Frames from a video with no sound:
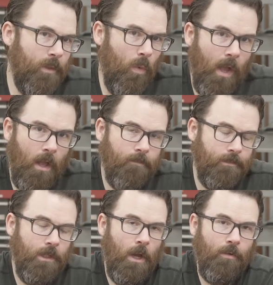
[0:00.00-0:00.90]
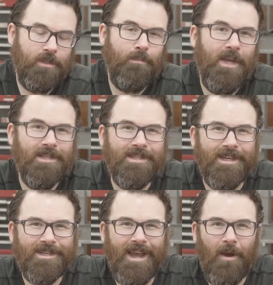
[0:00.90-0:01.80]
Well, you know, it's been
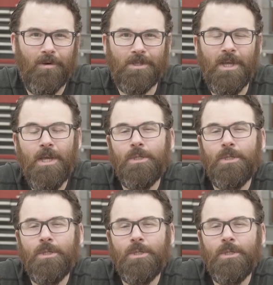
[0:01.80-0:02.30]
6 hours.